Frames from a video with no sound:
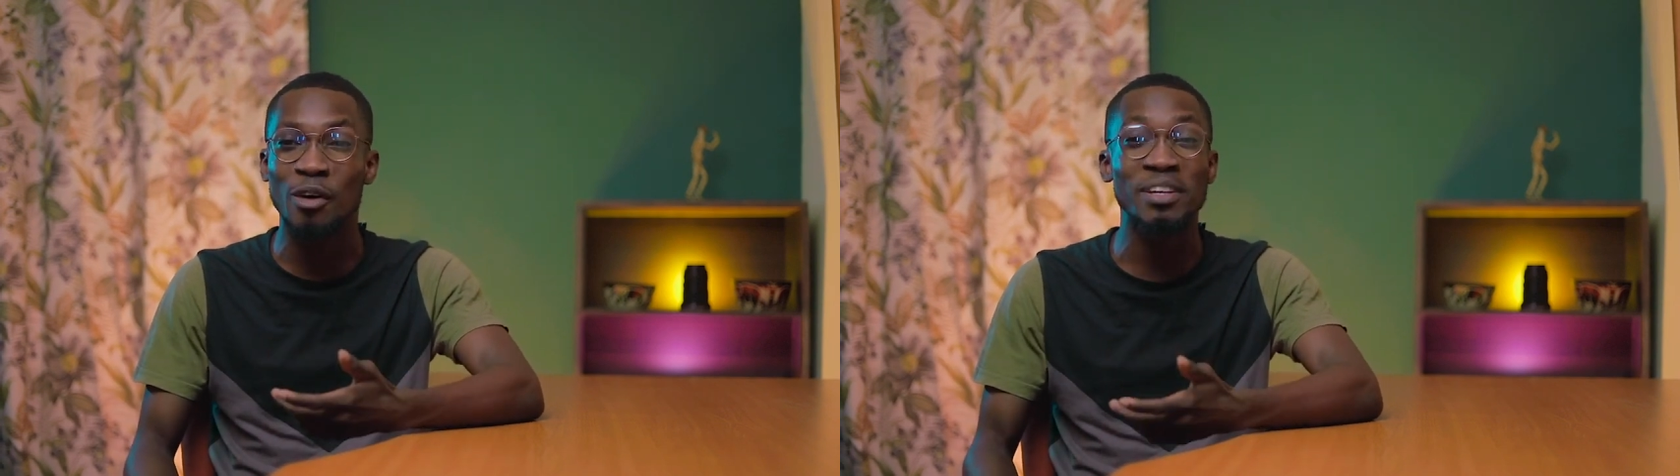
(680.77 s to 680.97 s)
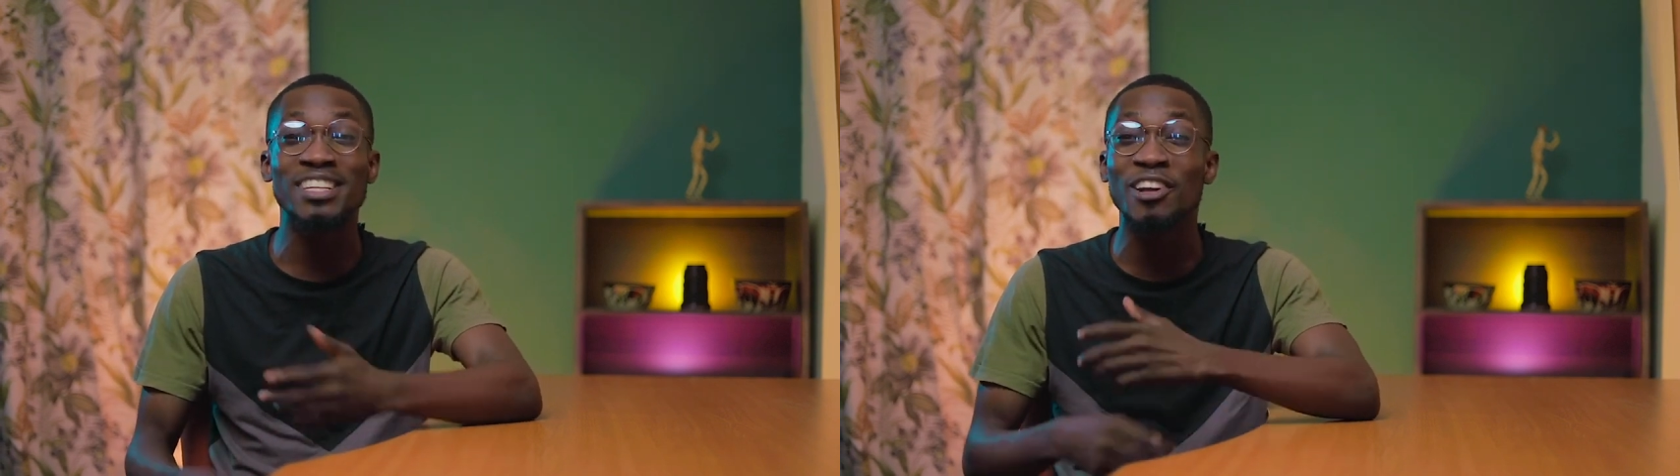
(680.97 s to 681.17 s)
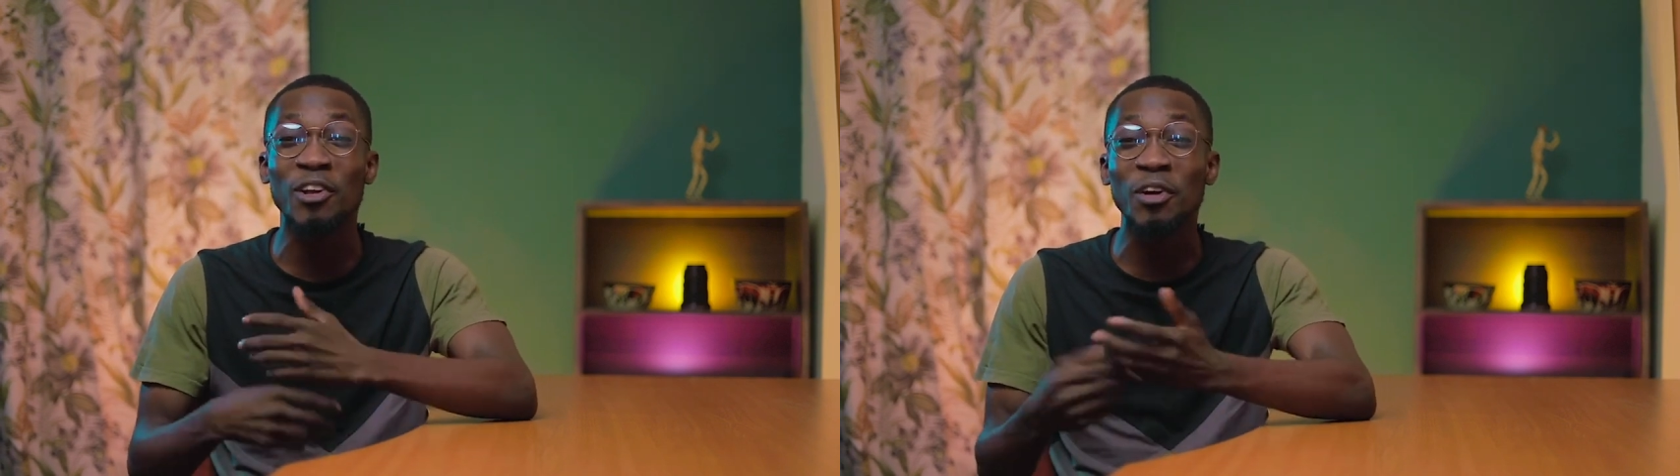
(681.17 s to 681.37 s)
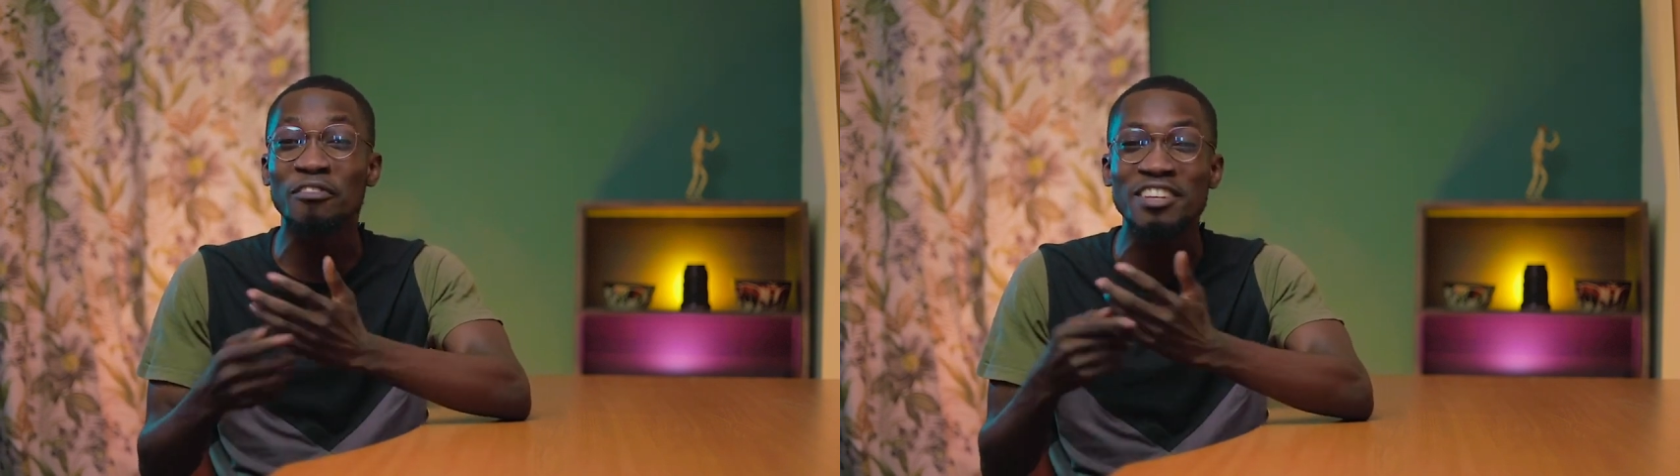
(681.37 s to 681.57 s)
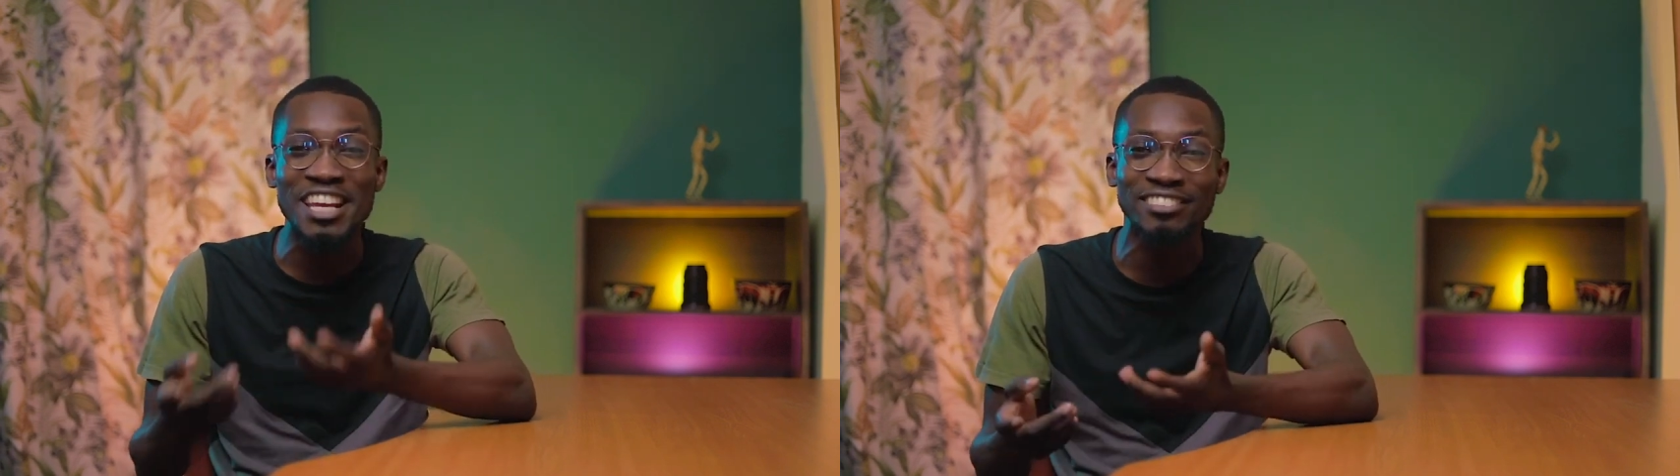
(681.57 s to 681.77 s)
I mean, there are a lot
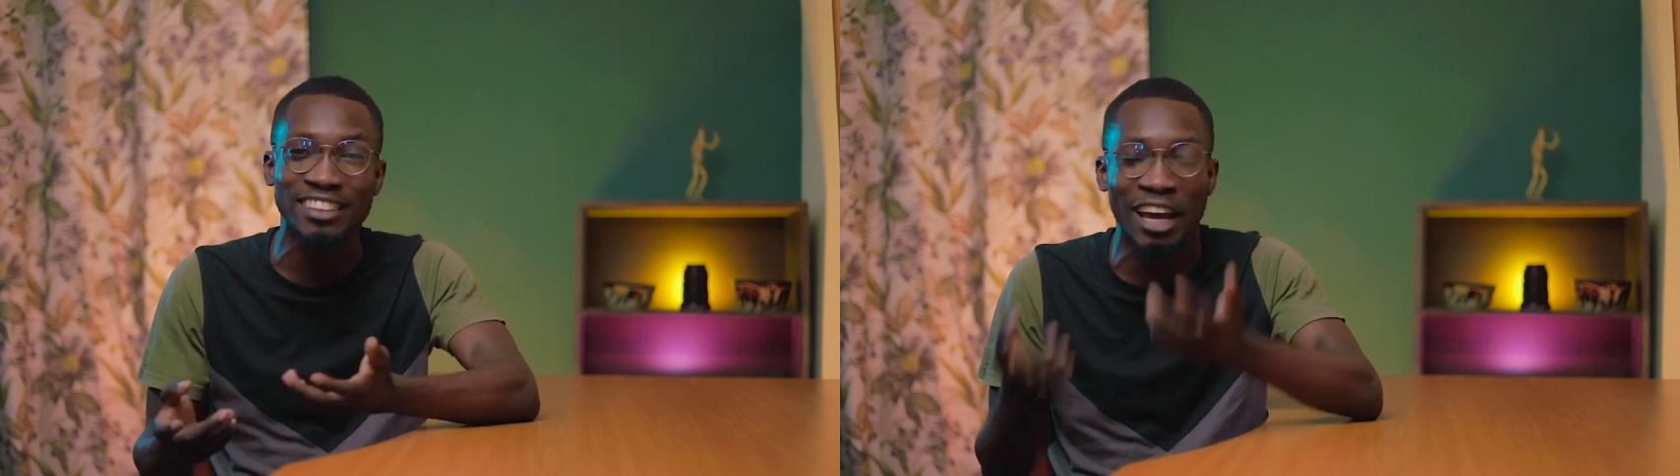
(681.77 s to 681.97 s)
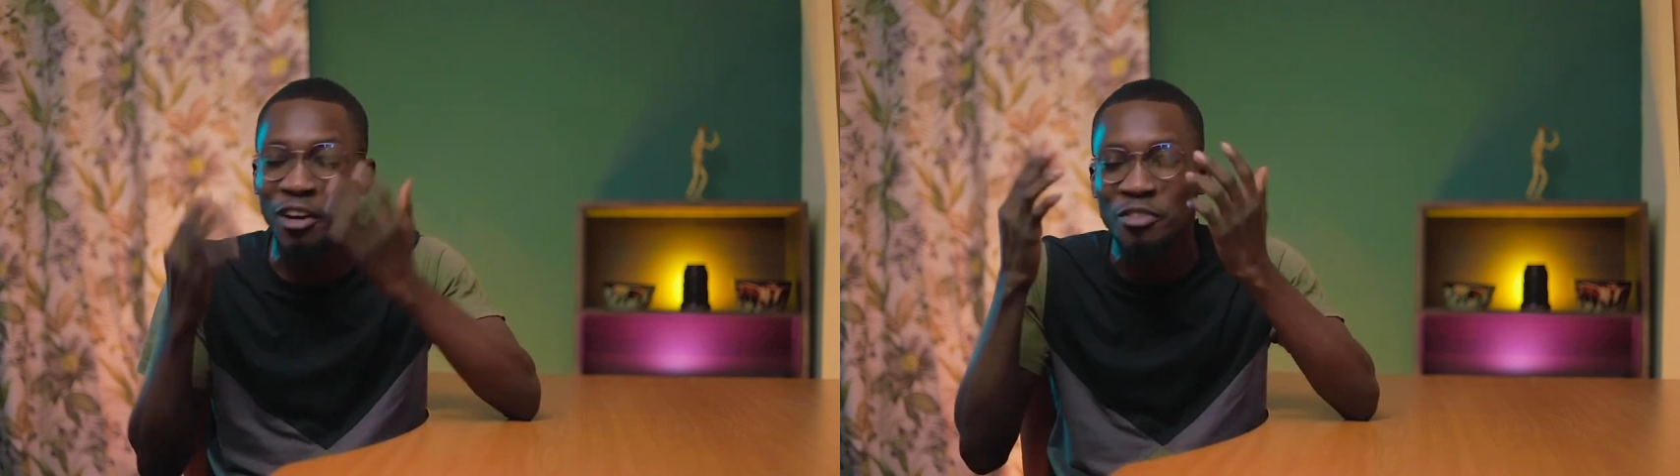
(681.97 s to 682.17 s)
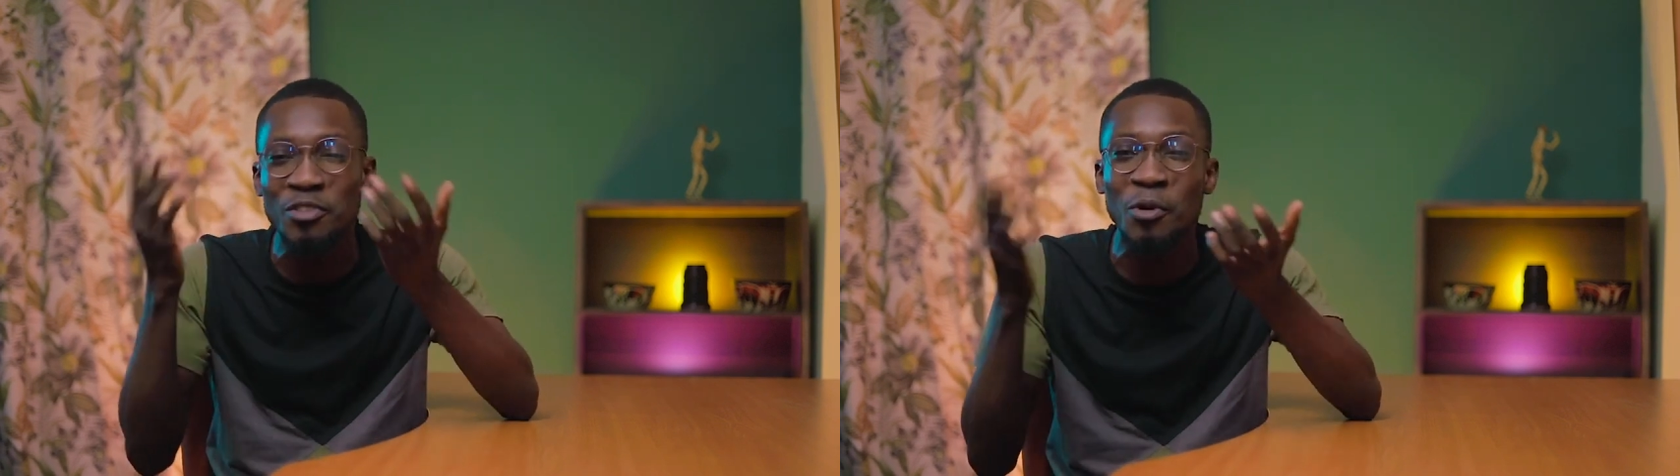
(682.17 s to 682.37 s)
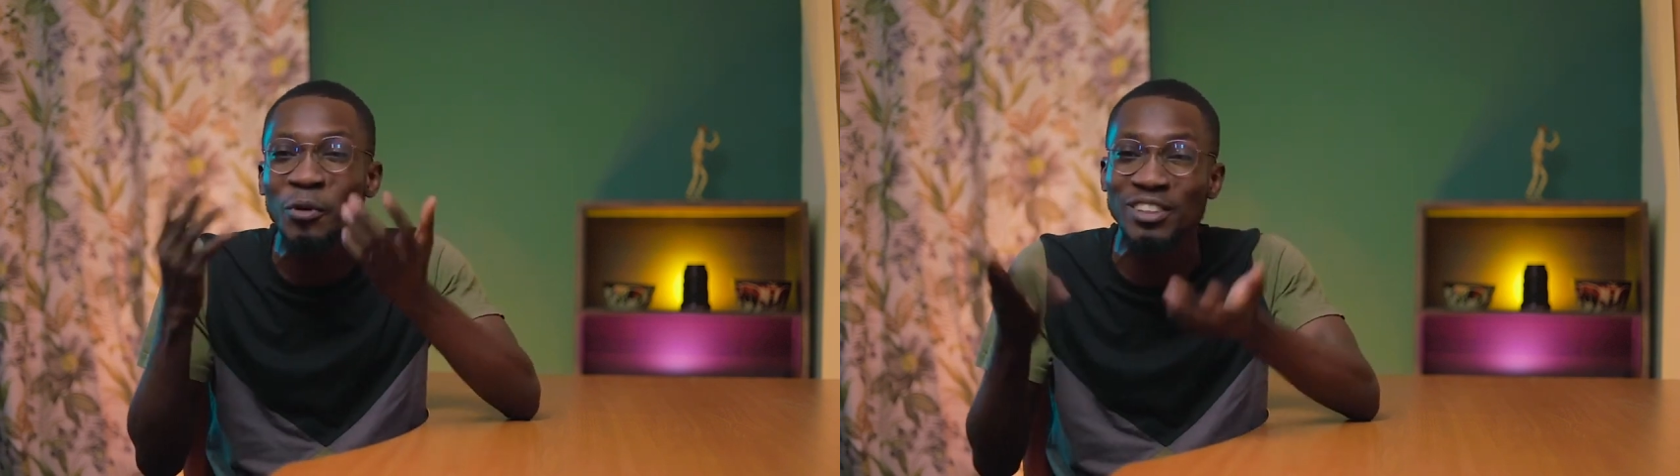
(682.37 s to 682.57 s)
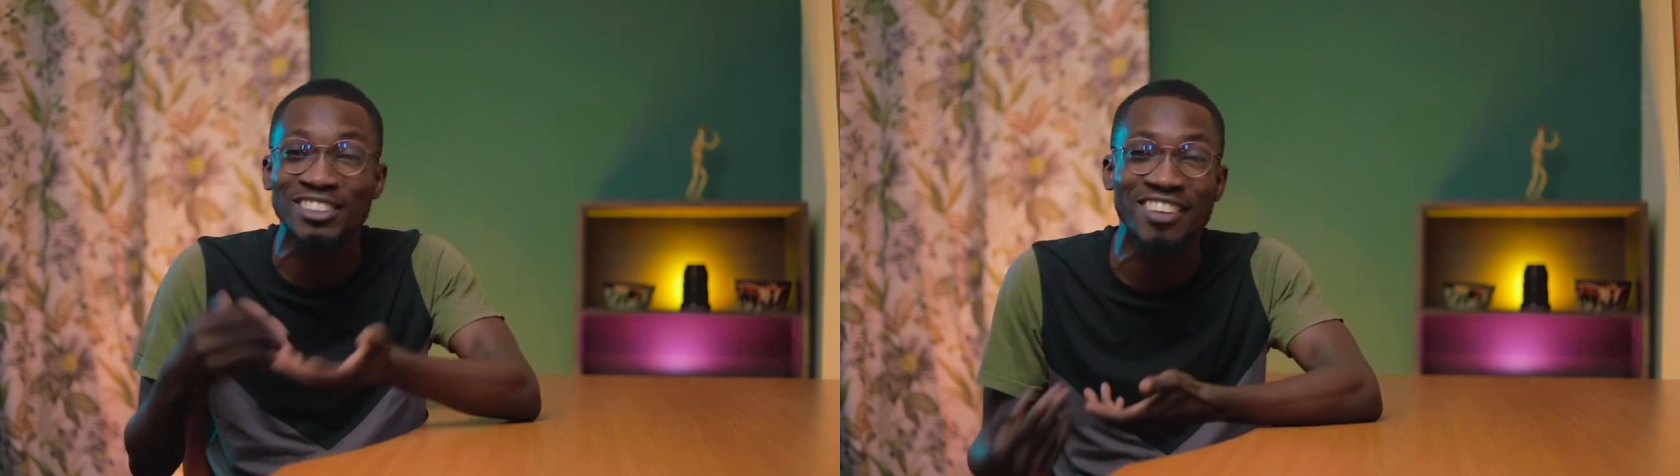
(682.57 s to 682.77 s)
of names. I don't even know
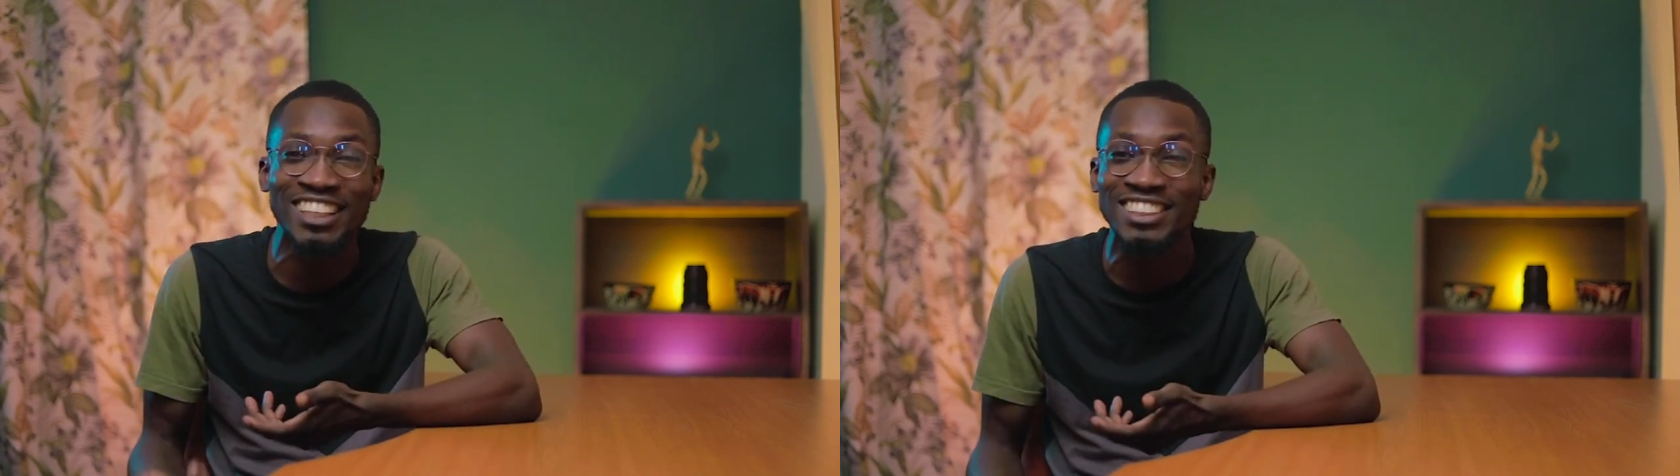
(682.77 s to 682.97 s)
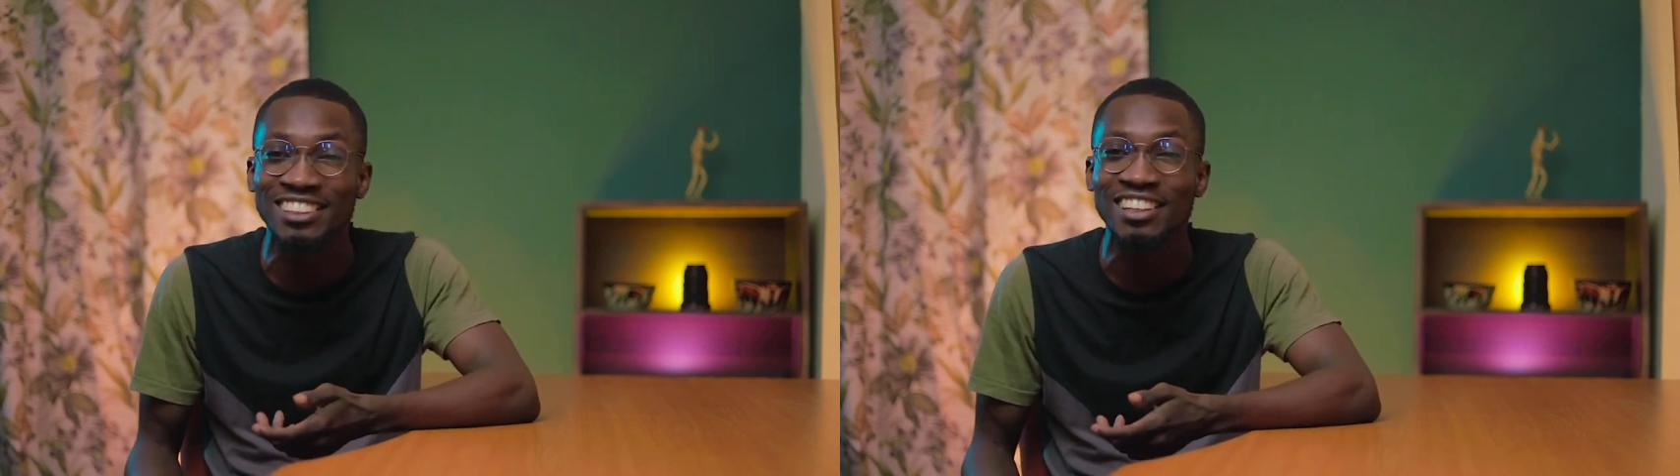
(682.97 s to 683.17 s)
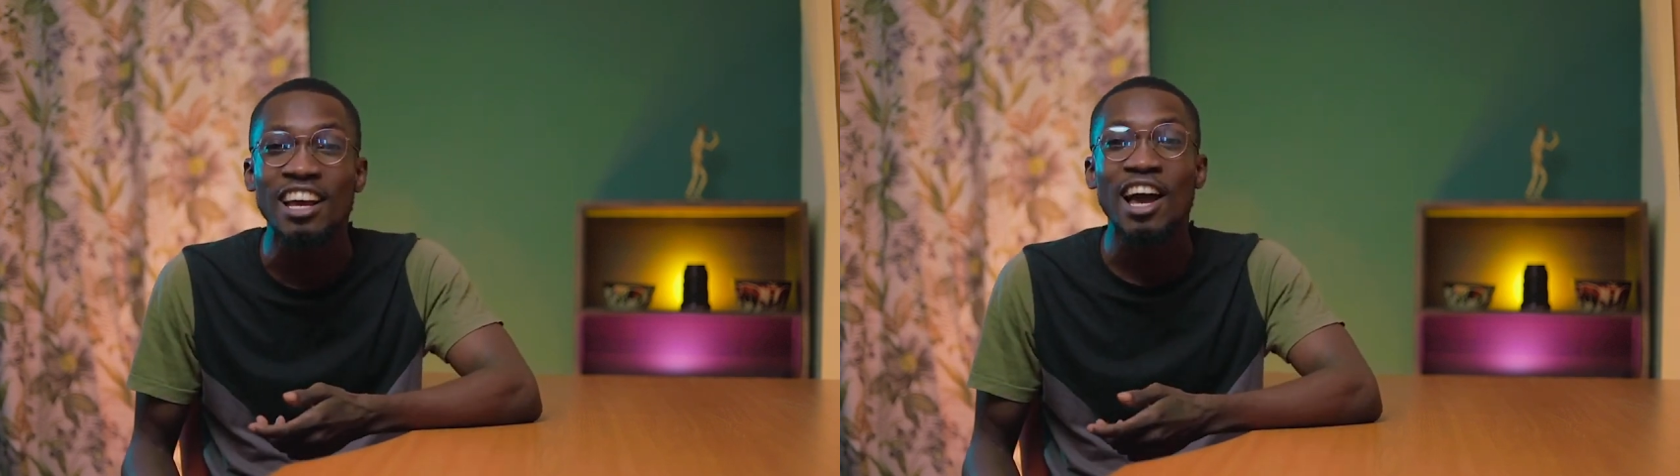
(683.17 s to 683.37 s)
who to mention.